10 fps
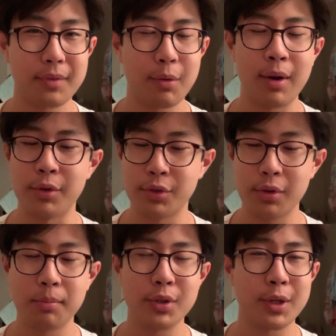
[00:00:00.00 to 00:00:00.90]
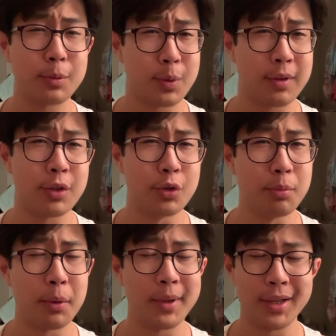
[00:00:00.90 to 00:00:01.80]
When I was doing push-ups with the two
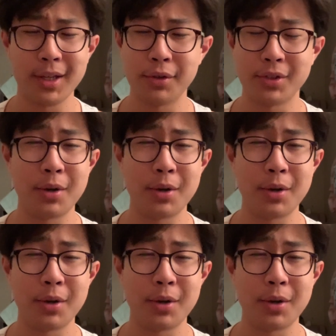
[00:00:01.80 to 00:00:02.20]
popular girls,